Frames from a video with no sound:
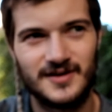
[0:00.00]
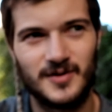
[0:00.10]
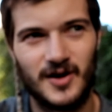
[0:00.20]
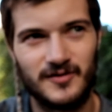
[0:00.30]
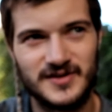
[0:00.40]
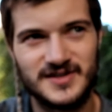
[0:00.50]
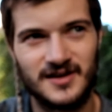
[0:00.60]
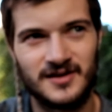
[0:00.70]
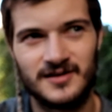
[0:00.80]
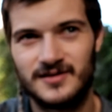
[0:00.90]
when all of a
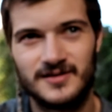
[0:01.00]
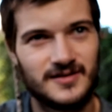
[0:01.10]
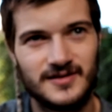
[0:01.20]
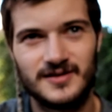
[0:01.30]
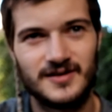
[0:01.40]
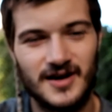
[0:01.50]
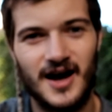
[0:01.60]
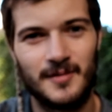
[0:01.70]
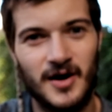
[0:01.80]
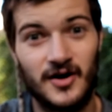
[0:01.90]
sudden
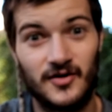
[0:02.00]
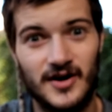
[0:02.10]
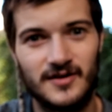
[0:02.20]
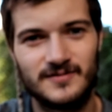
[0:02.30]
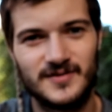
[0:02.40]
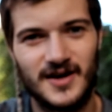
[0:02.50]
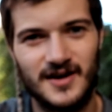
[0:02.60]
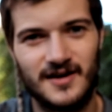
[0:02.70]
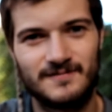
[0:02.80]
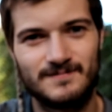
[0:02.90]
i'm hungry
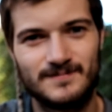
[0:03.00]
again